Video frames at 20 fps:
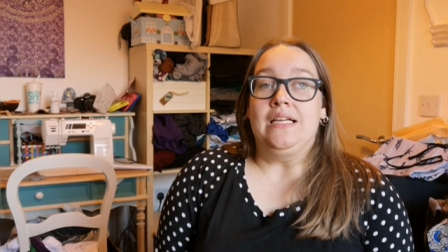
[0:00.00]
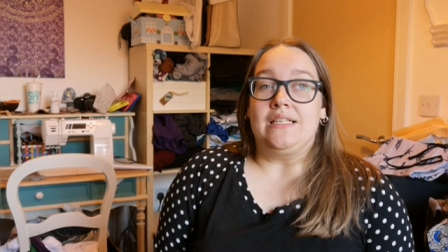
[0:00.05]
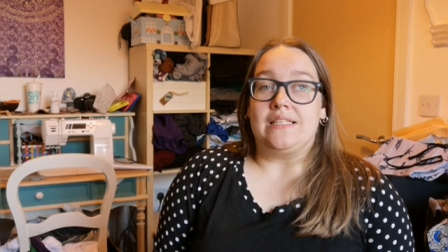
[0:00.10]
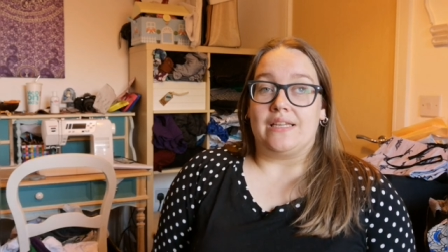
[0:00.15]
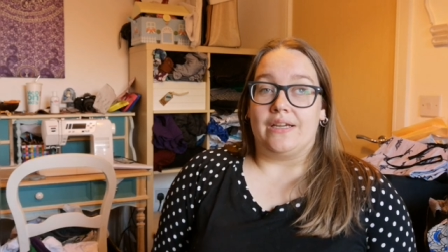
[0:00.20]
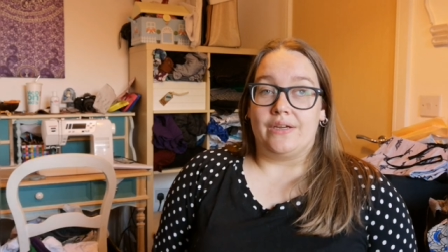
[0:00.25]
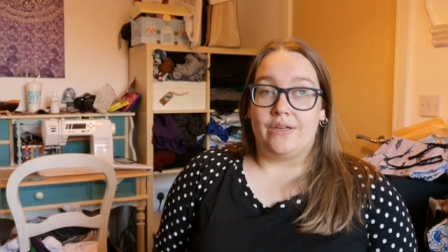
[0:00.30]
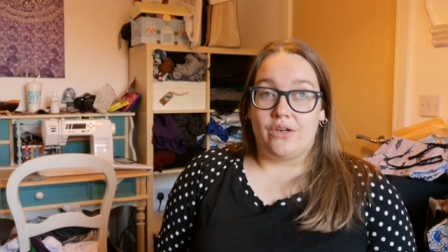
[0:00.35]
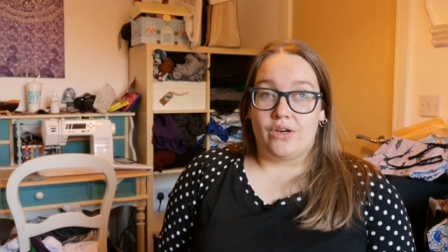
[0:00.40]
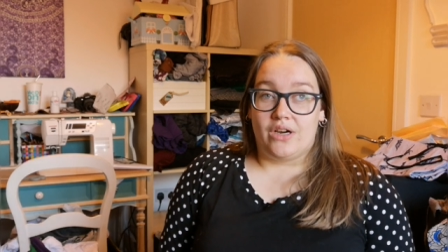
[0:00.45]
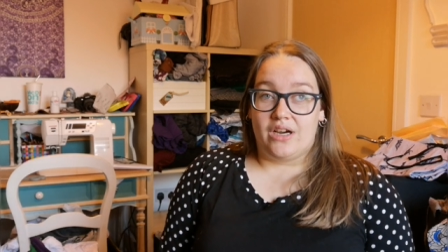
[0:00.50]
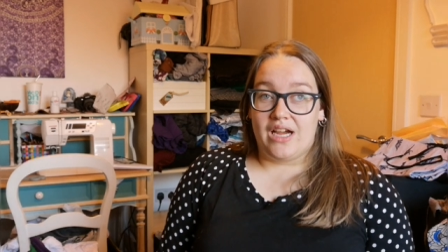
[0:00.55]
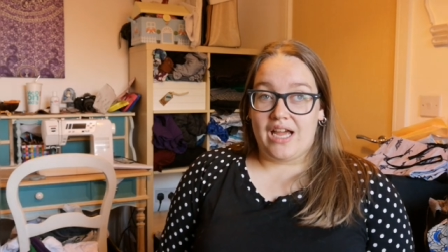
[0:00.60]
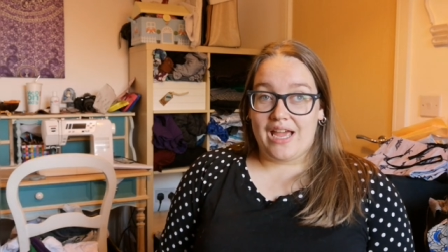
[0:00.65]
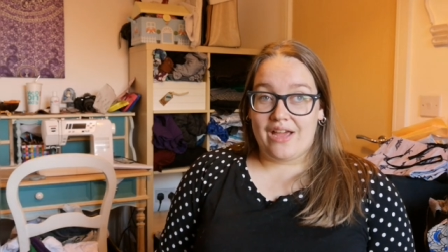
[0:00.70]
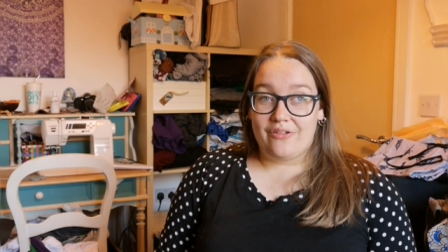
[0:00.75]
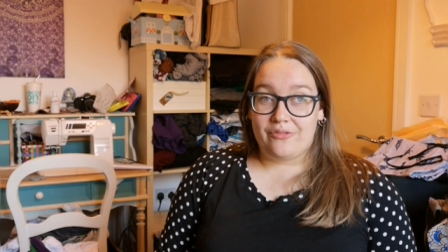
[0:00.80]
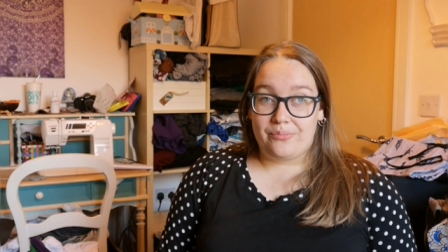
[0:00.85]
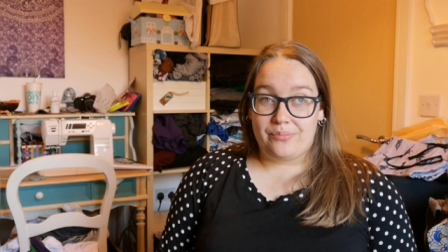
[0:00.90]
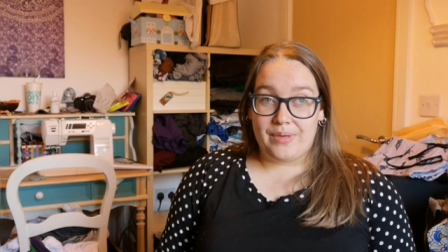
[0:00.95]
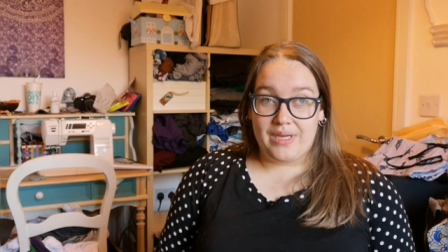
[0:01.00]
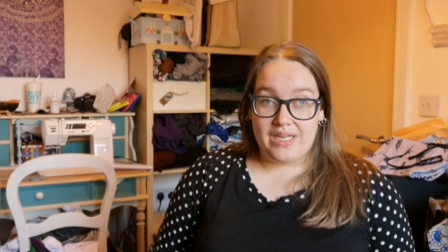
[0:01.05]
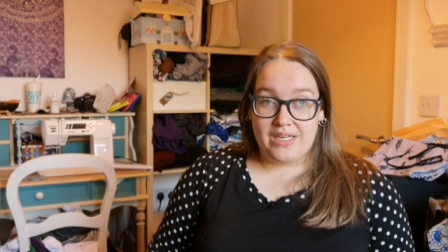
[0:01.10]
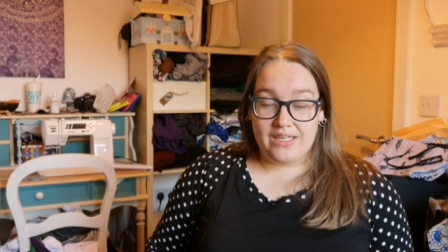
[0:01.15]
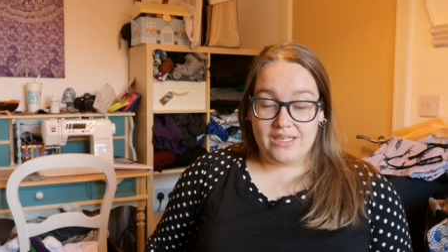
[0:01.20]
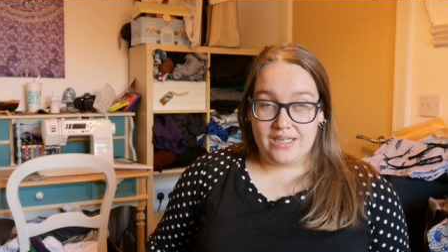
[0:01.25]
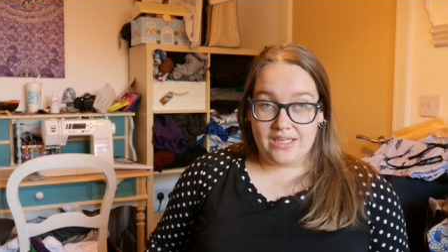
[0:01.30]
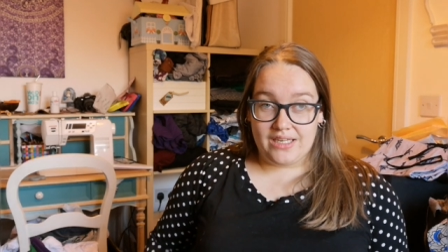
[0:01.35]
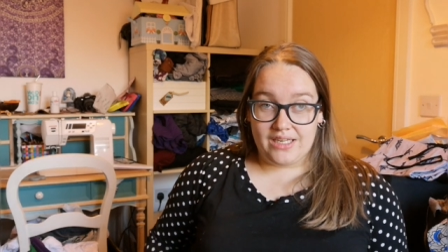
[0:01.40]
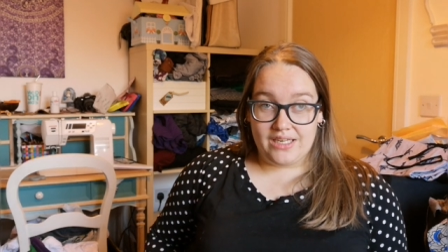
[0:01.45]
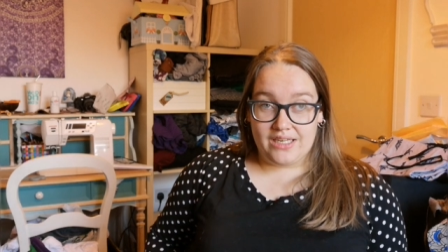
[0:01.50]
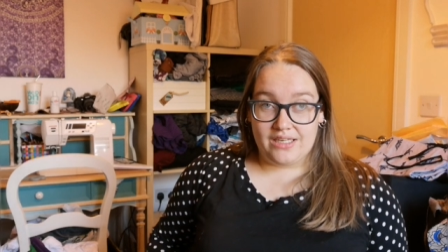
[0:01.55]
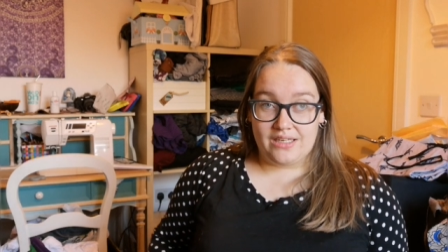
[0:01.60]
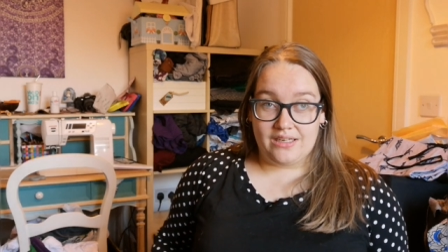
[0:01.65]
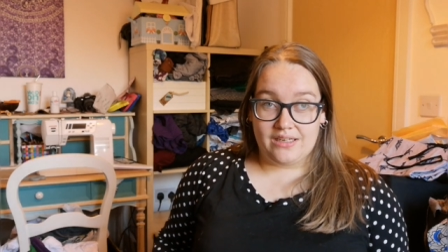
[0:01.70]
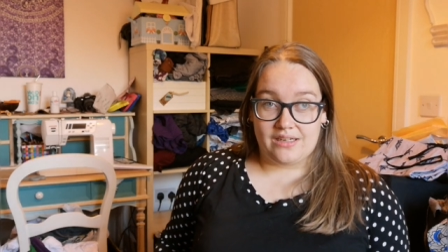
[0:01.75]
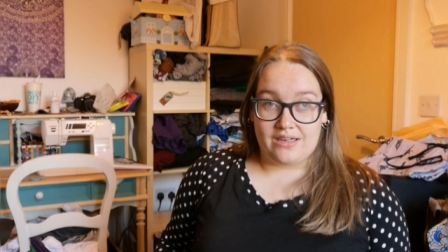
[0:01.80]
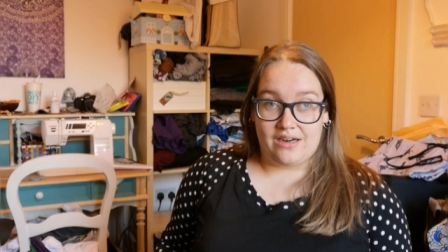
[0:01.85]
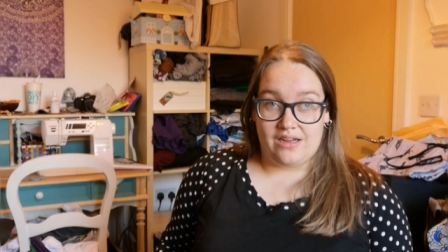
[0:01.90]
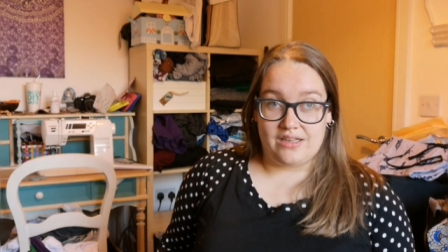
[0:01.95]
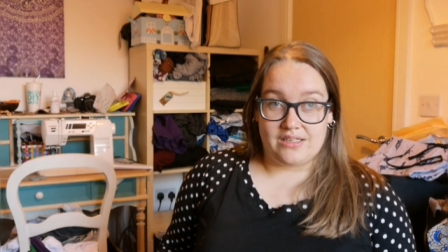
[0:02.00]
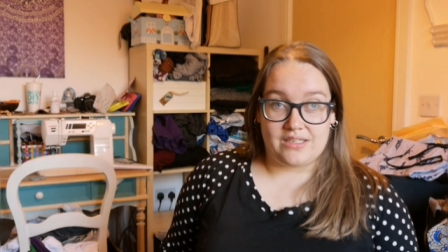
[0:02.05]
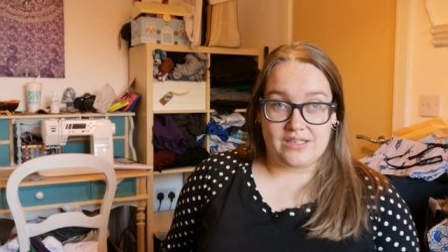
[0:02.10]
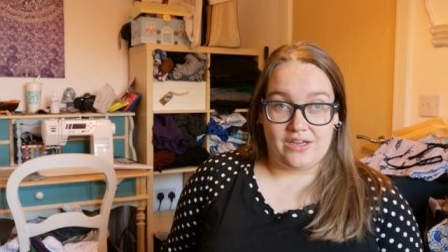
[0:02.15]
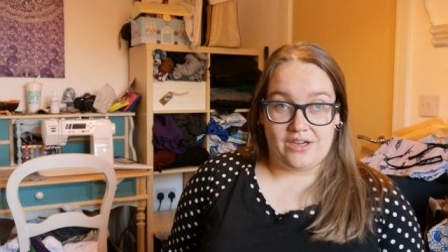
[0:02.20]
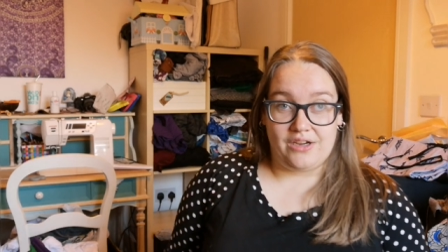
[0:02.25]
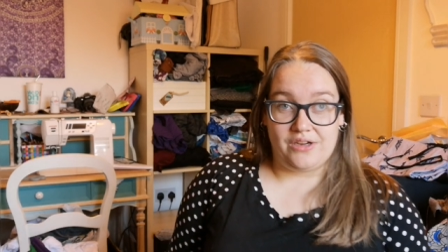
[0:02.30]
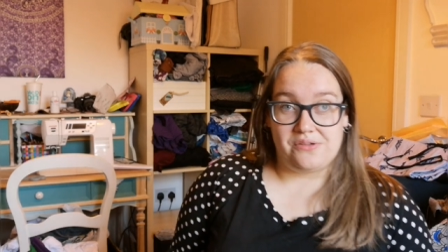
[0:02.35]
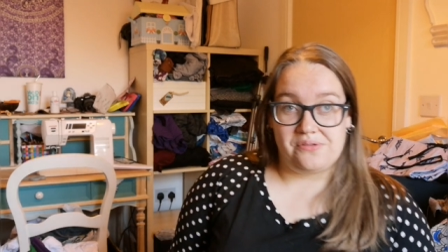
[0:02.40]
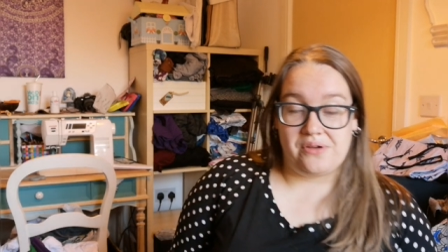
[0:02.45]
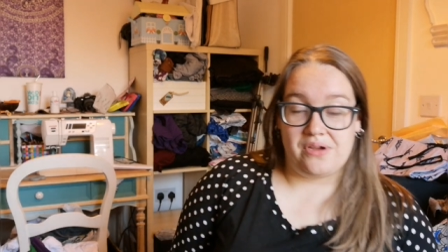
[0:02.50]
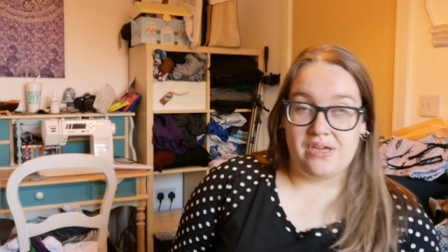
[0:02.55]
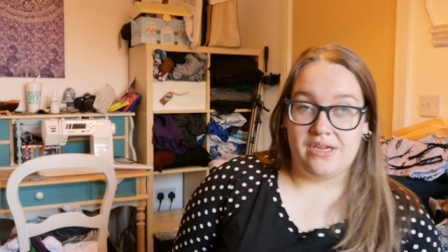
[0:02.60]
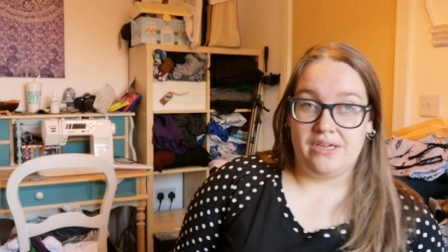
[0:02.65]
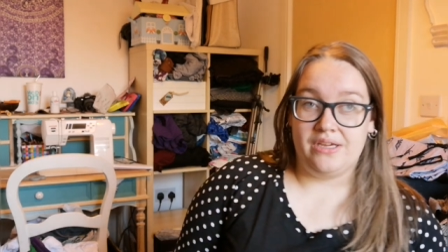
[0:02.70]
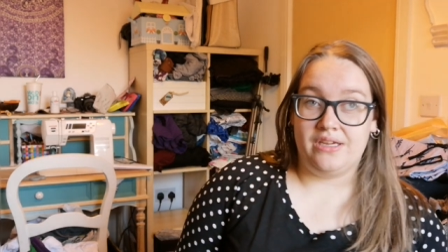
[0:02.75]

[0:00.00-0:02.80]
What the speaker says: So I have been in Glasgow